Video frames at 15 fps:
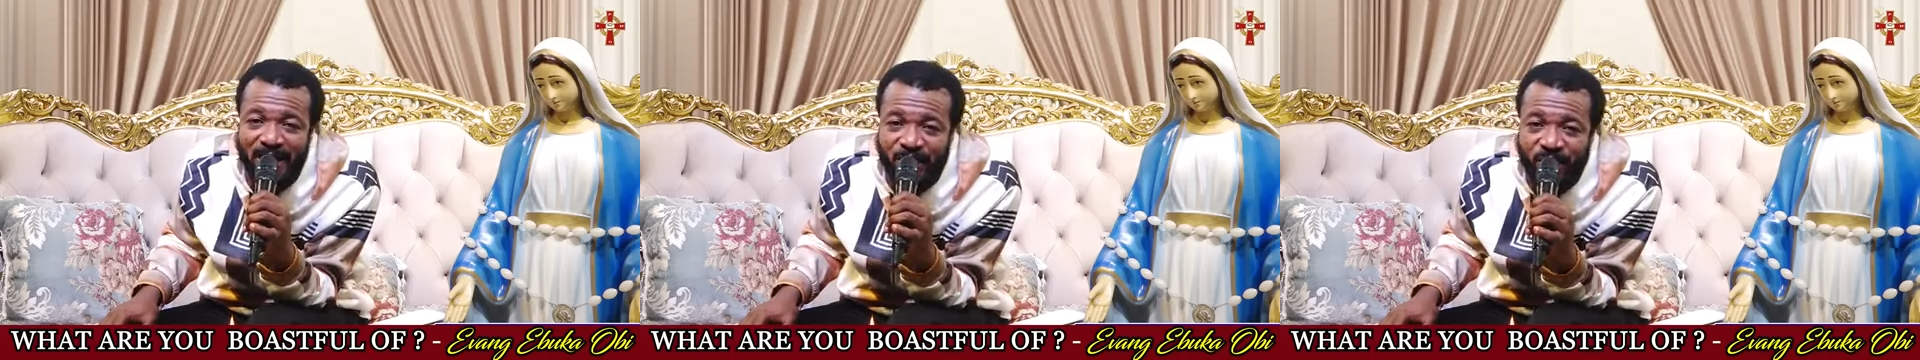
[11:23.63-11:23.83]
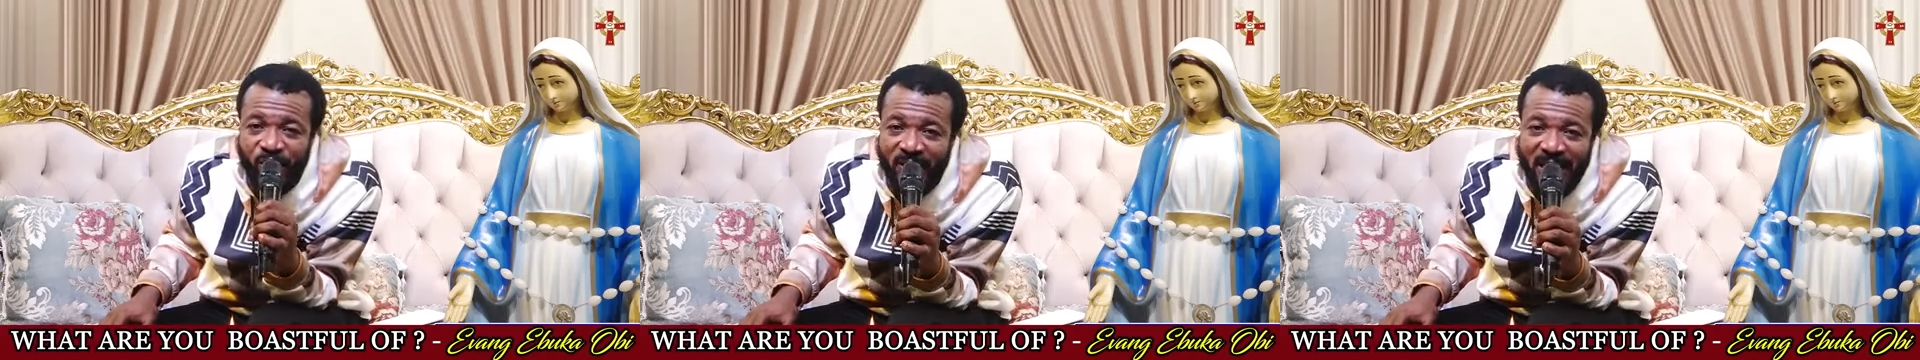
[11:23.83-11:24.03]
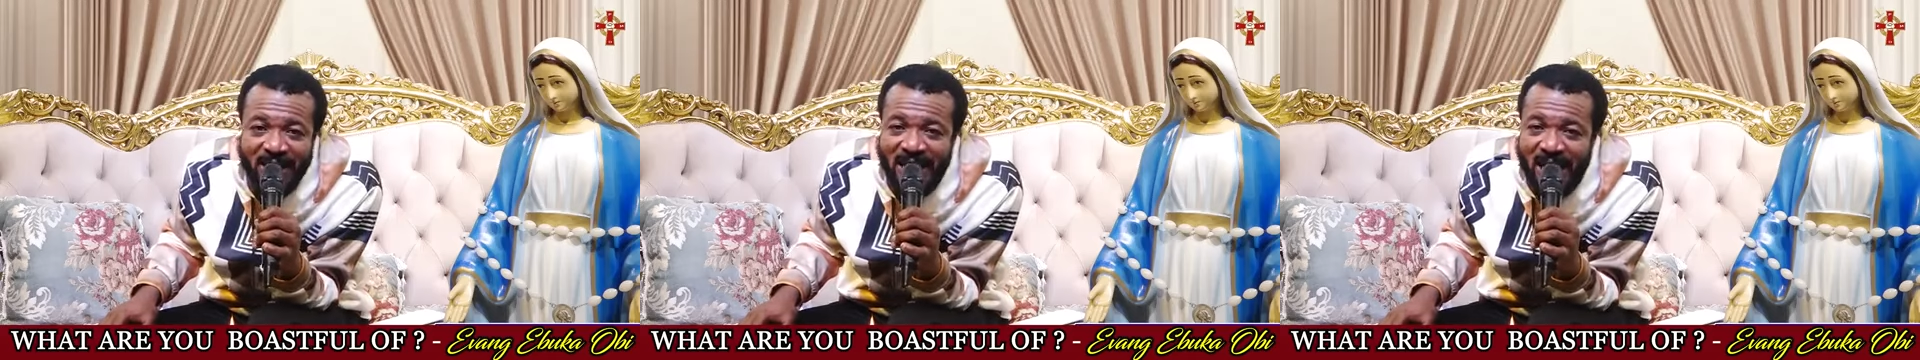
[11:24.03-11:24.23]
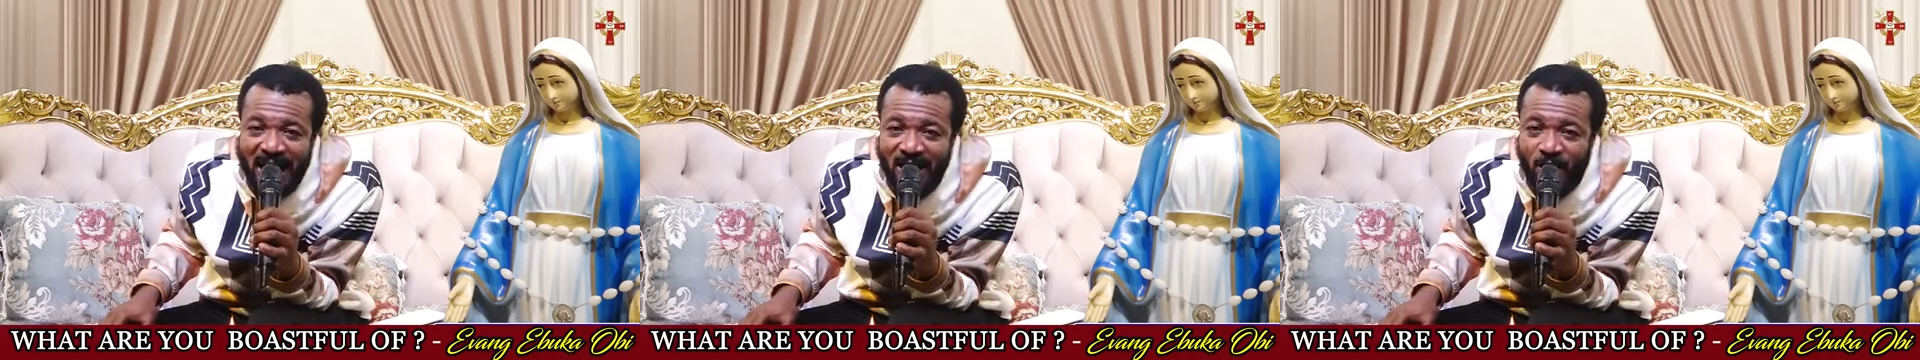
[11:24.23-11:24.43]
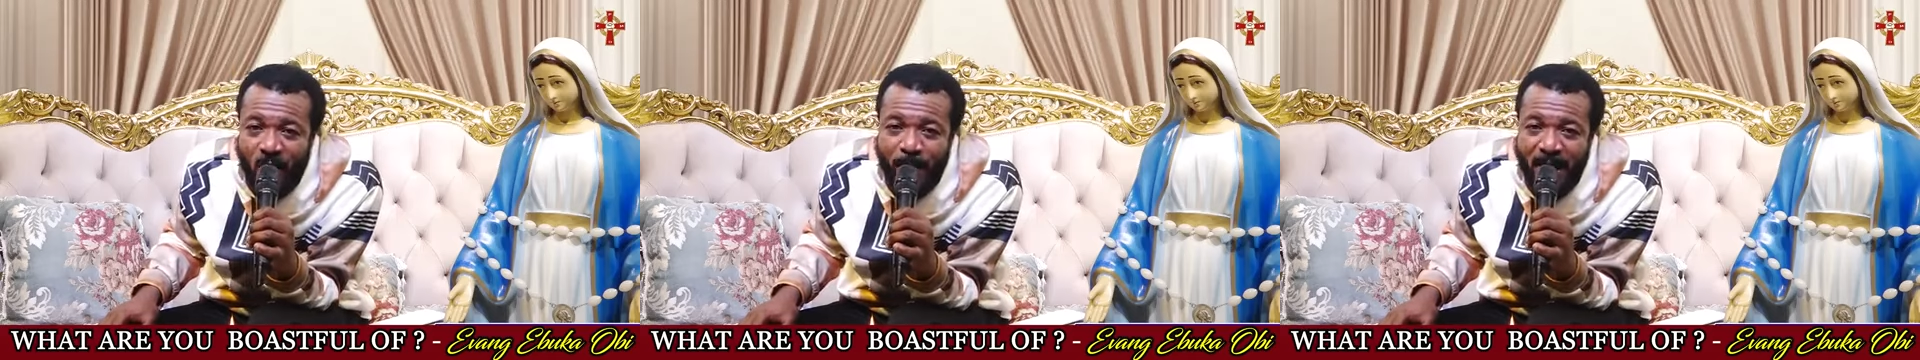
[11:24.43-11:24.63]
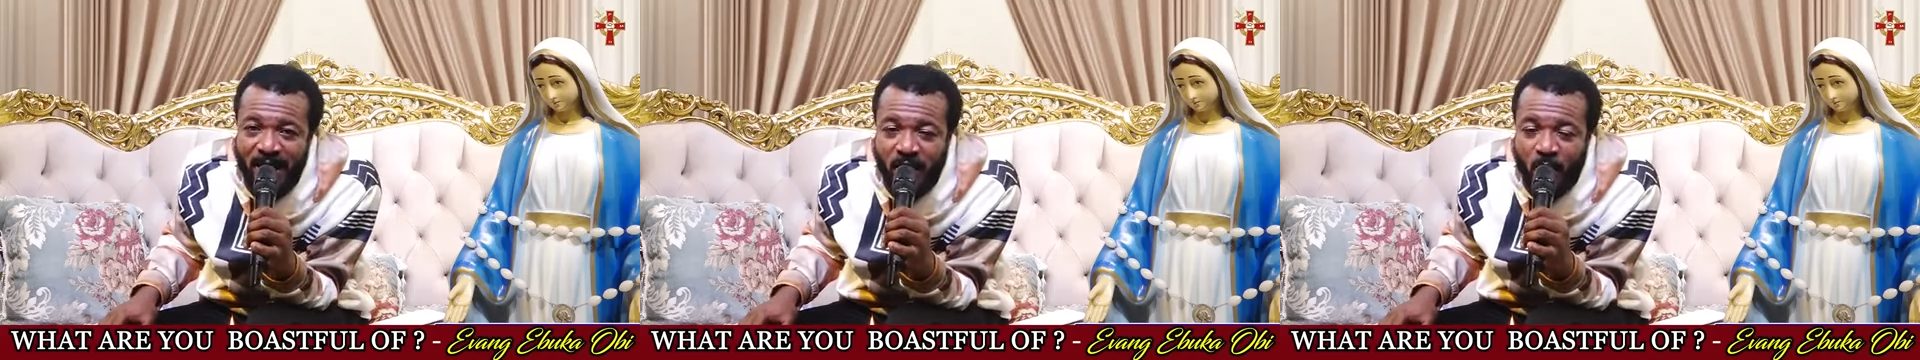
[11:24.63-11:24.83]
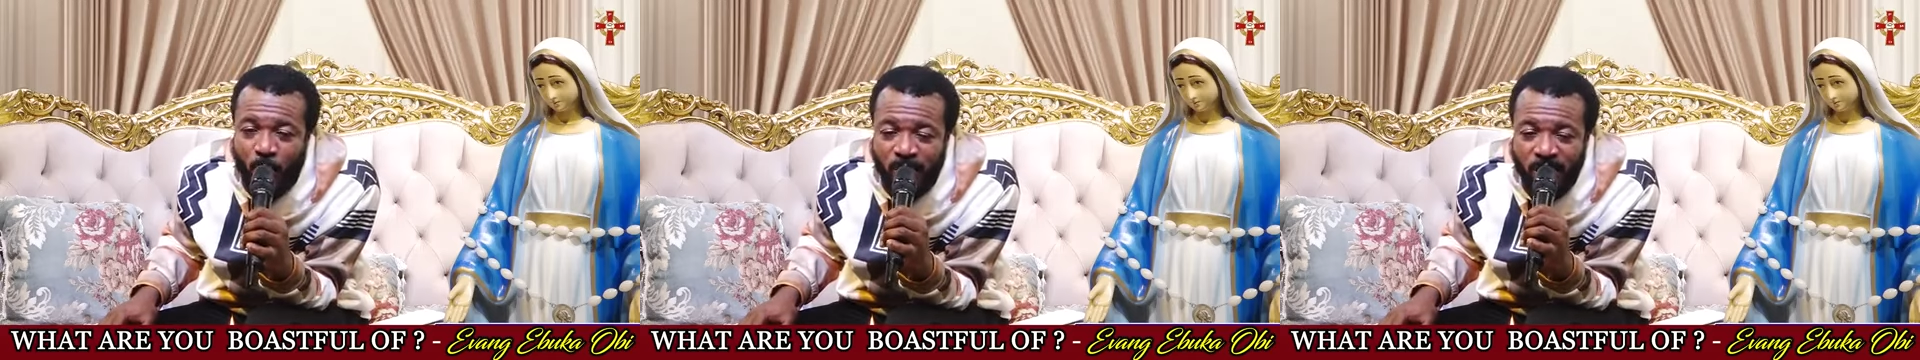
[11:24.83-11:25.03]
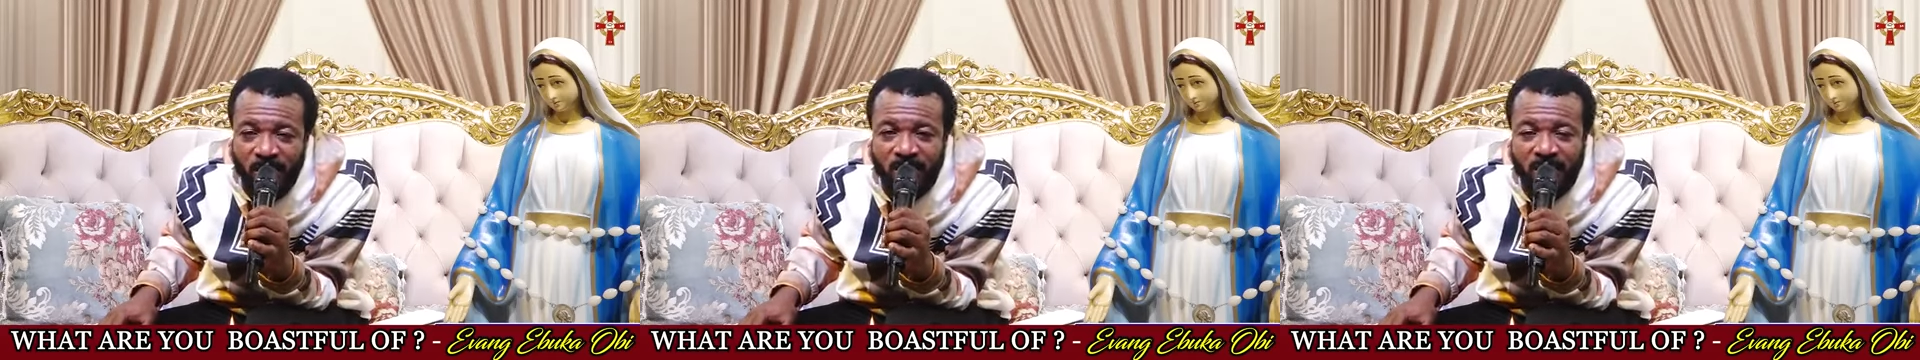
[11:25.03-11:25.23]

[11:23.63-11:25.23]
they cannot bury you with it.